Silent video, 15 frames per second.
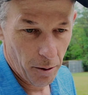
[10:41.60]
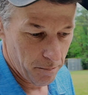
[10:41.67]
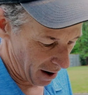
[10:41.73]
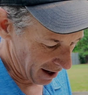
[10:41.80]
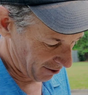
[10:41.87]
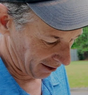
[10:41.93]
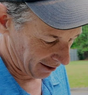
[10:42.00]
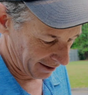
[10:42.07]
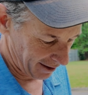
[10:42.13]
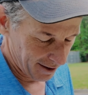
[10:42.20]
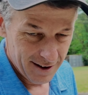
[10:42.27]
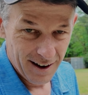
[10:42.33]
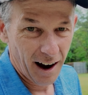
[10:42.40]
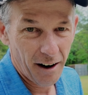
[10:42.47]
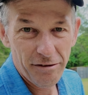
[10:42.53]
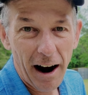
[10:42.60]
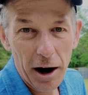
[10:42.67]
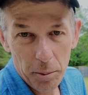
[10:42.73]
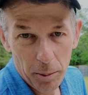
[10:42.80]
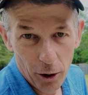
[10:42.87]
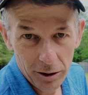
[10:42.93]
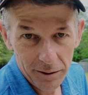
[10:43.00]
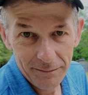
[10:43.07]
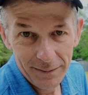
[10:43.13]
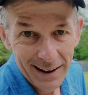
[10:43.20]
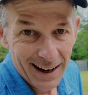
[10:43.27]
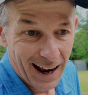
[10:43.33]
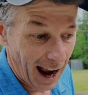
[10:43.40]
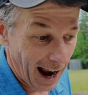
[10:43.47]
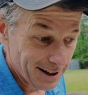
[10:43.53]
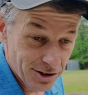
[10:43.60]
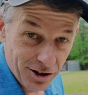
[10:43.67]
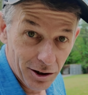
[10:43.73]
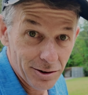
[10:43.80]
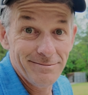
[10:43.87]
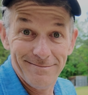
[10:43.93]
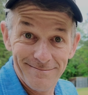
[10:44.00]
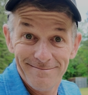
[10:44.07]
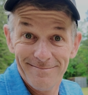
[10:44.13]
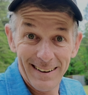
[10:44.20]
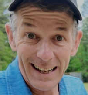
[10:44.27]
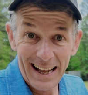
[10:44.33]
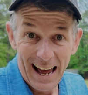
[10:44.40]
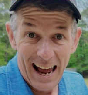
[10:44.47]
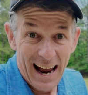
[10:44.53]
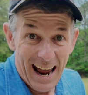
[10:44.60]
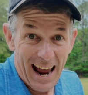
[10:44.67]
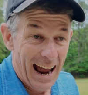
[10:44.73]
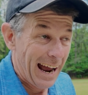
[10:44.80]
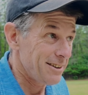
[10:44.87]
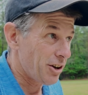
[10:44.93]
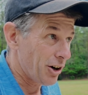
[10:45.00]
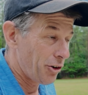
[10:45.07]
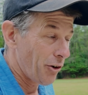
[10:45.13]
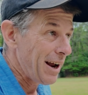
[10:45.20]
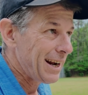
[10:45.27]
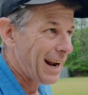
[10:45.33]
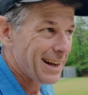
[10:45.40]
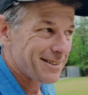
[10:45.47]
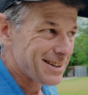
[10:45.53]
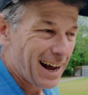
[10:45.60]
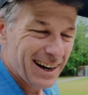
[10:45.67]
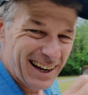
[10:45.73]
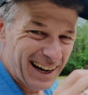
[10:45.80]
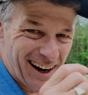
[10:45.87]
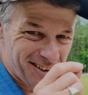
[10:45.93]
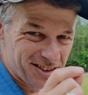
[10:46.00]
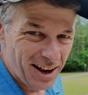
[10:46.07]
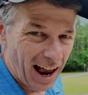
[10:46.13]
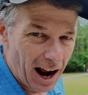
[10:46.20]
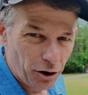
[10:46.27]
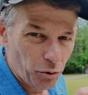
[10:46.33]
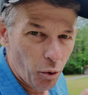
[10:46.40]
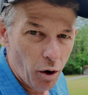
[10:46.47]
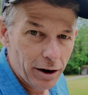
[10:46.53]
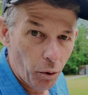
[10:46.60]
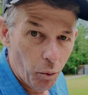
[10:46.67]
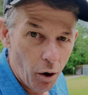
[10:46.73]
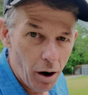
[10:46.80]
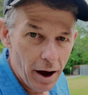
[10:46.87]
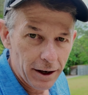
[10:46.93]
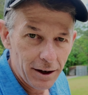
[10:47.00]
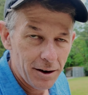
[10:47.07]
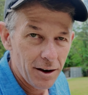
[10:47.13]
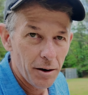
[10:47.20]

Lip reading: are basically a Firebird. And so it's not an exact 1-to-1,